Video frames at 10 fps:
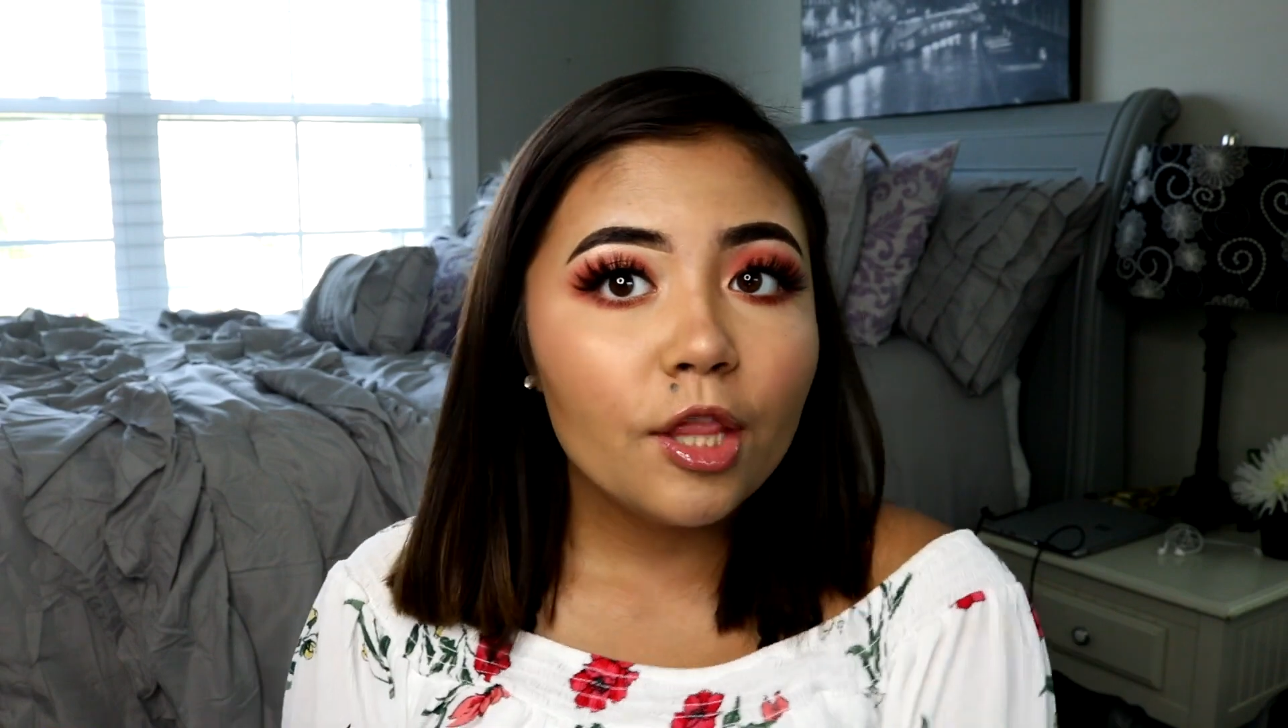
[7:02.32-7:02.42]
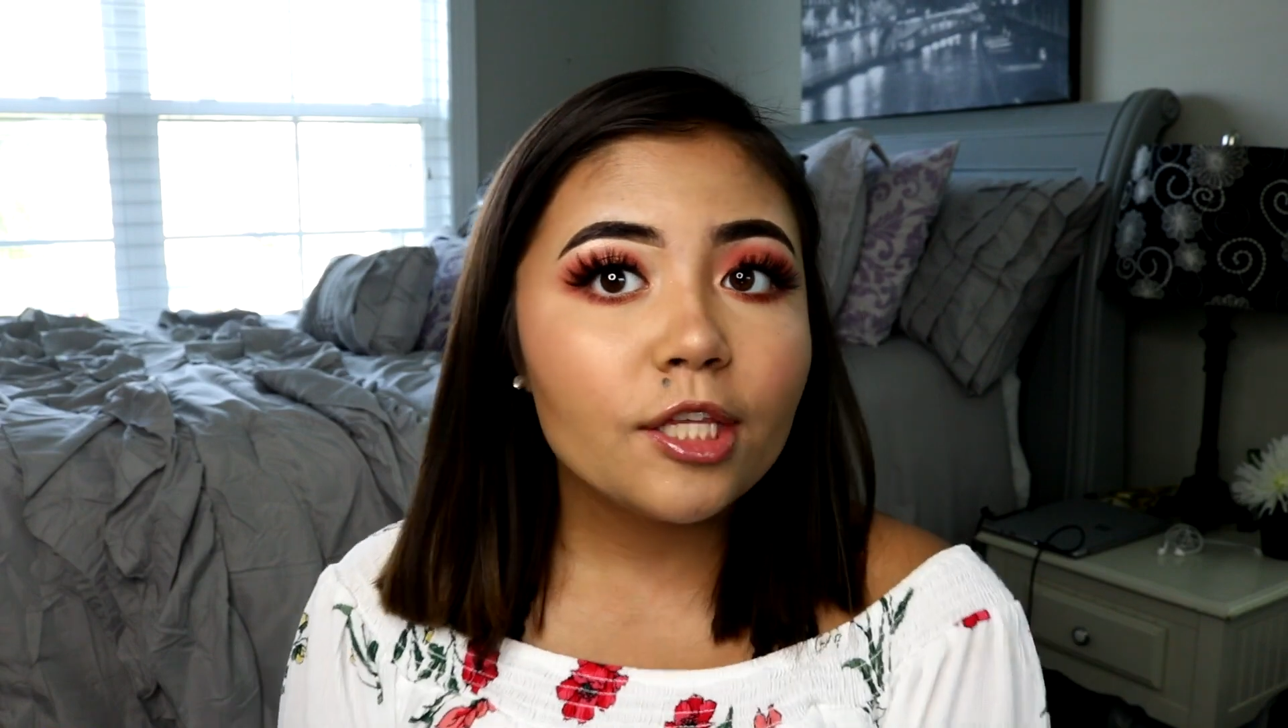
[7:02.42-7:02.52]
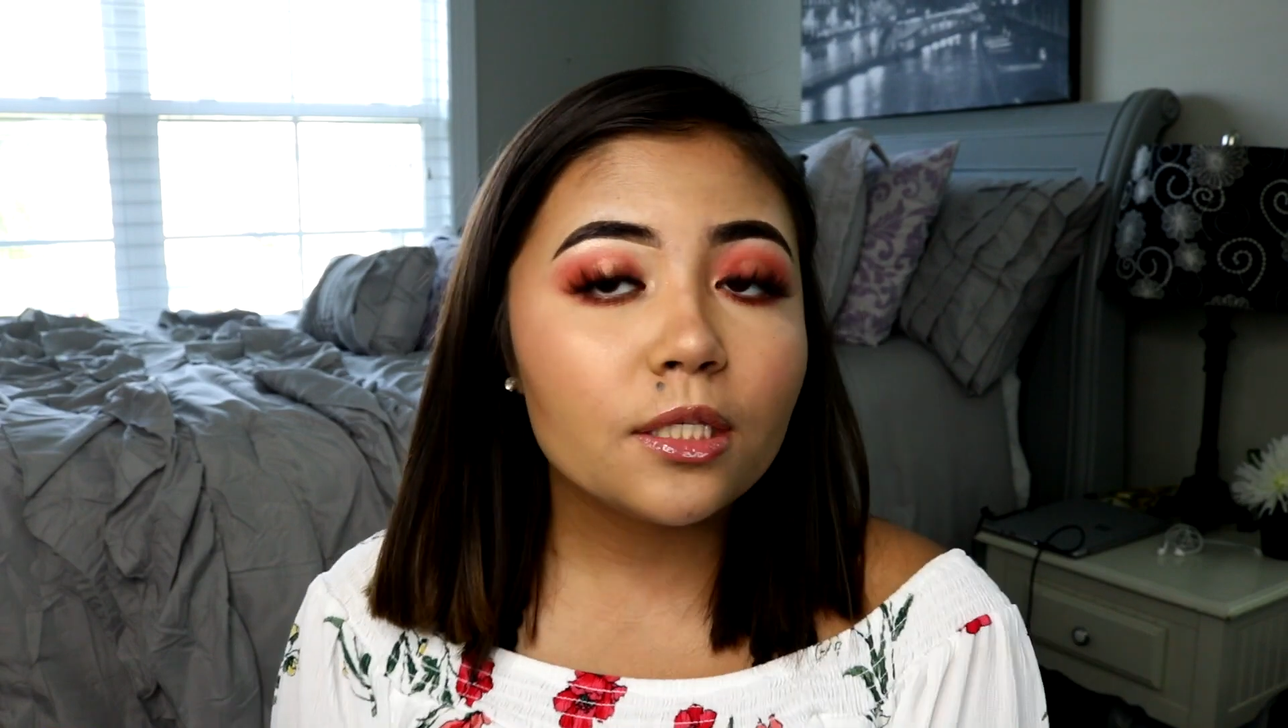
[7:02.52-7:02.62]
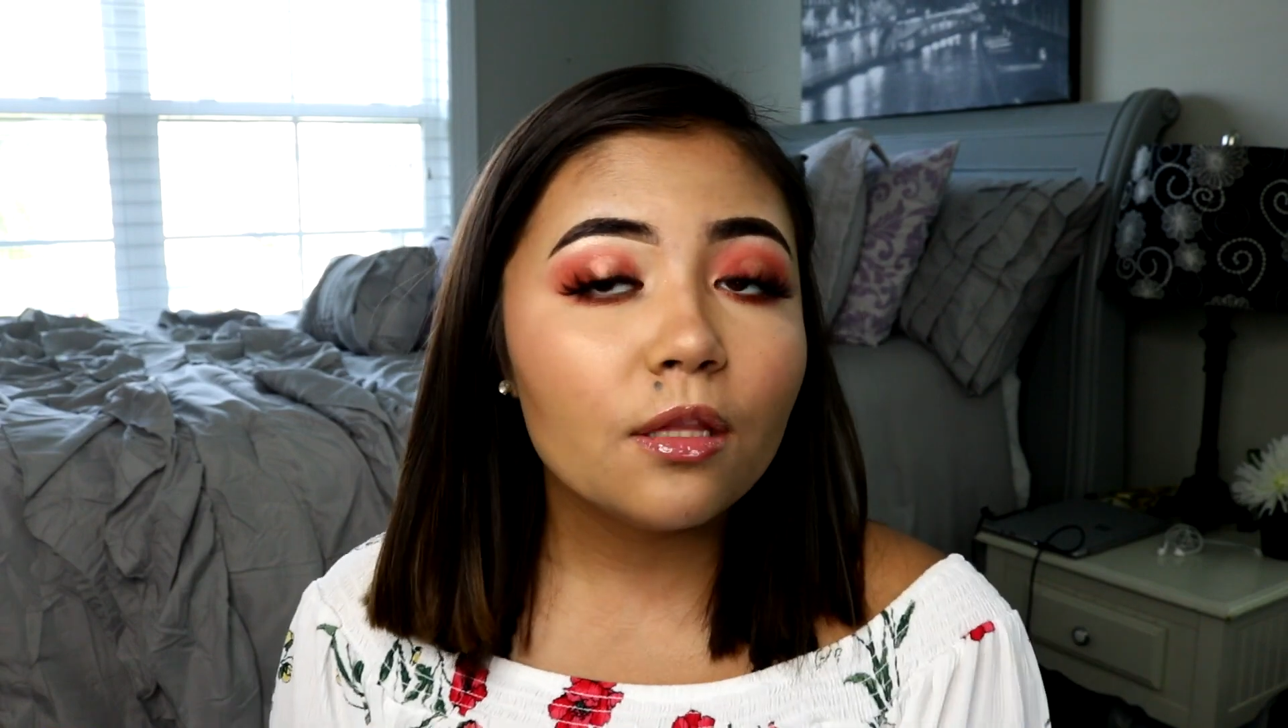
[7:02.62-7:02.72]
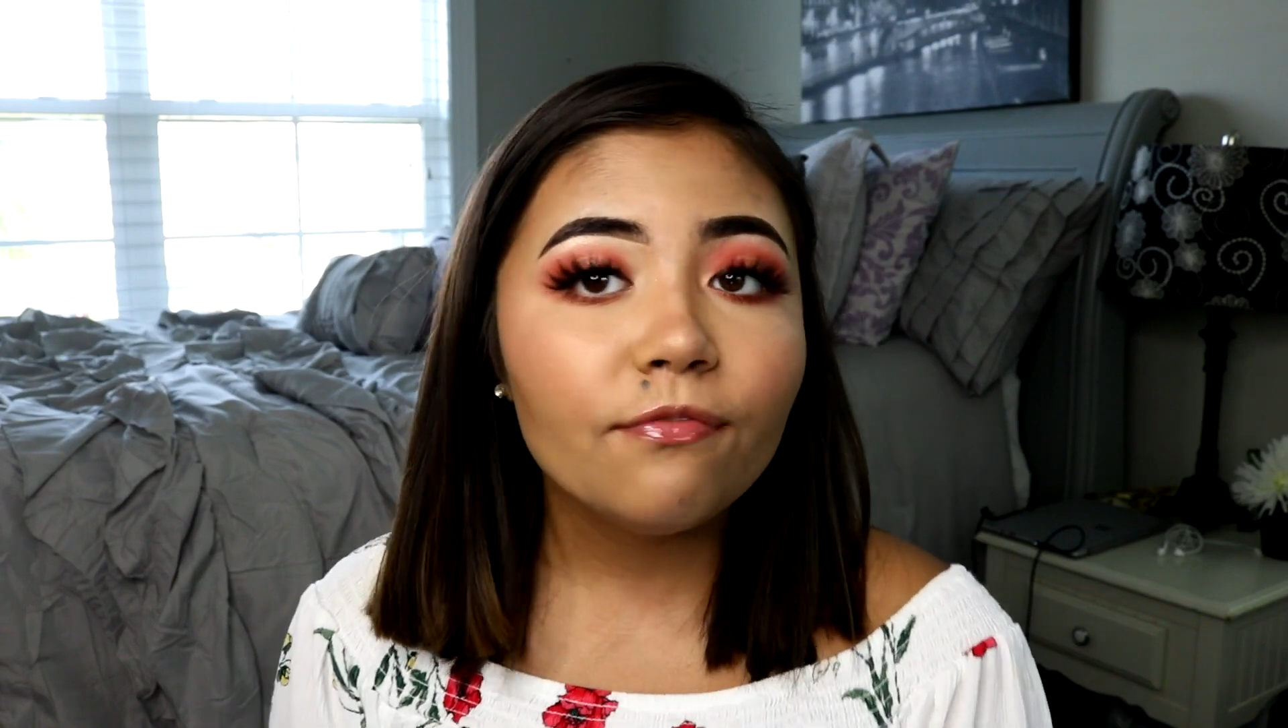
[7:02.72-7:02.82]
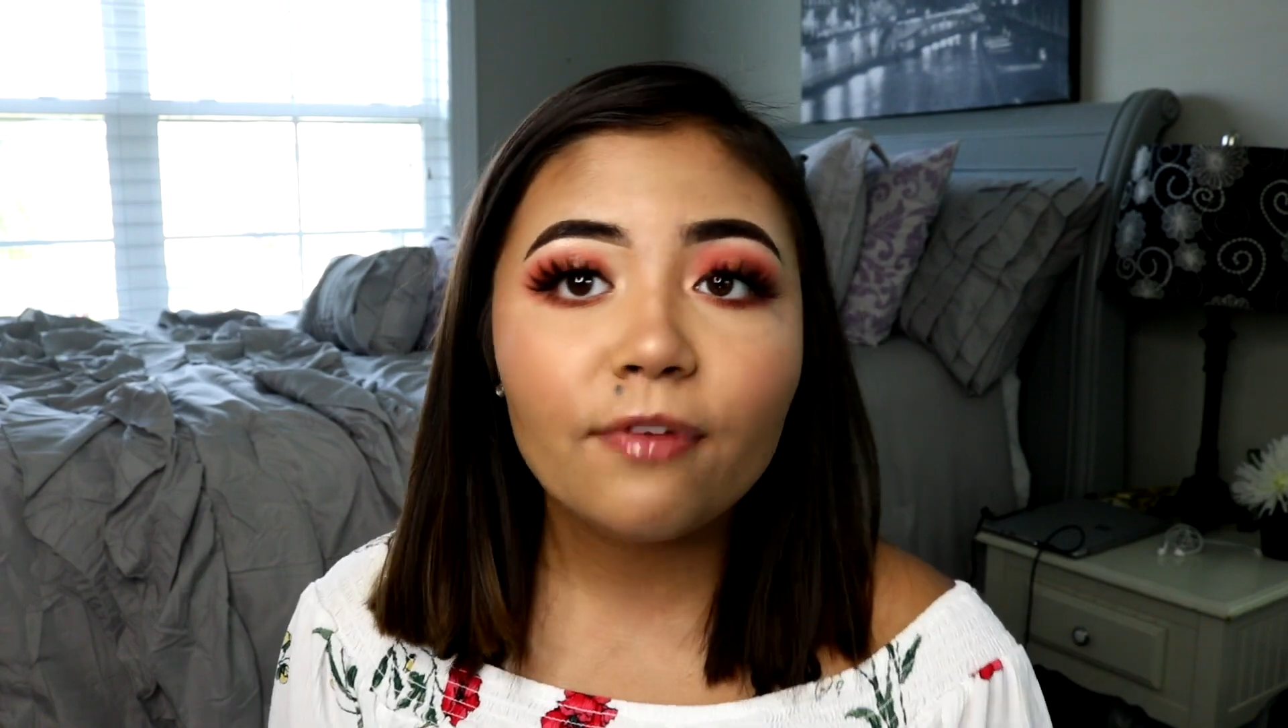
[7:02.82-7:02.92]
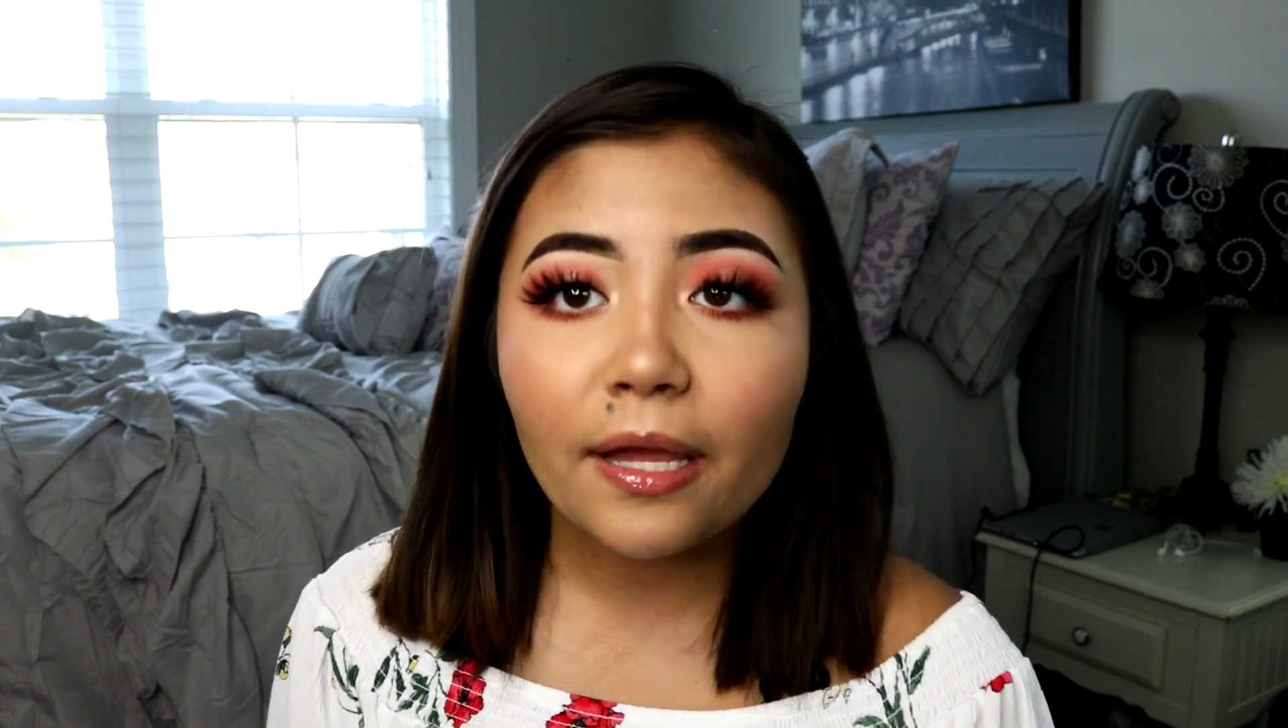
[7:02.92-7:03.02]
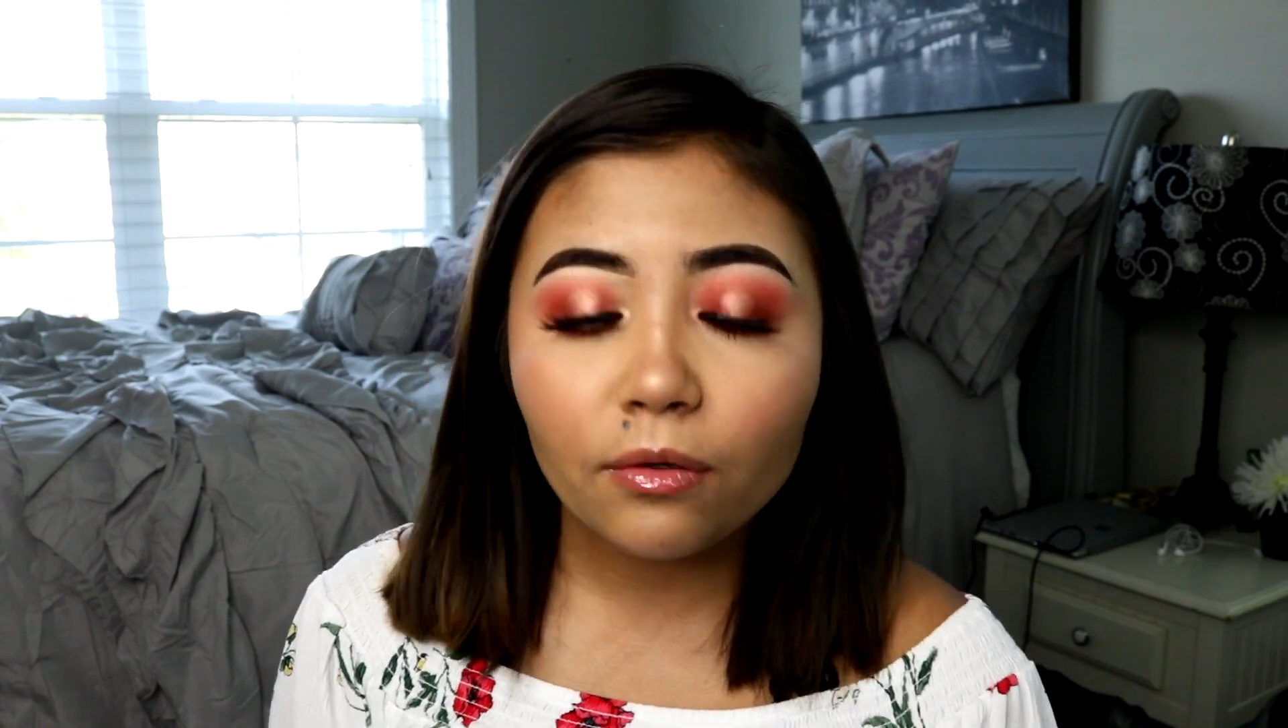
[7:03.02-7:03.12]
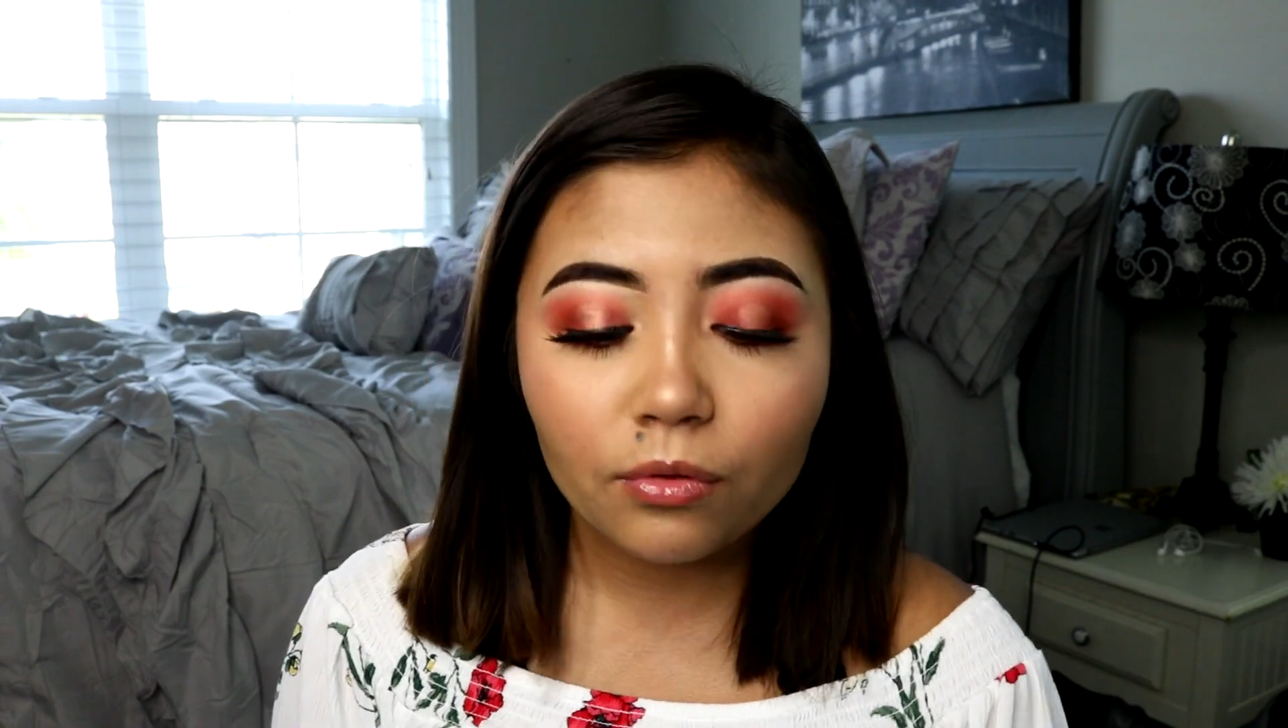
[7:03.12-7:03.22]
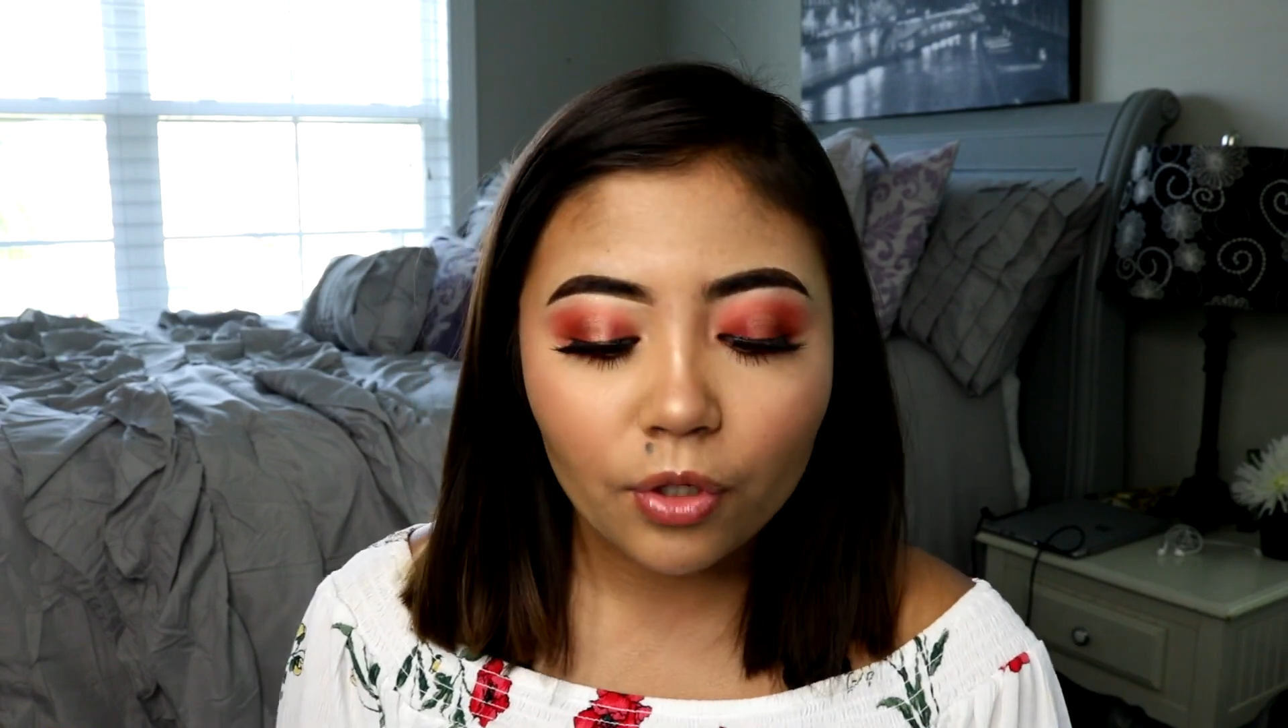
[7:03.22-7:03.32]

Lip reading: This is the final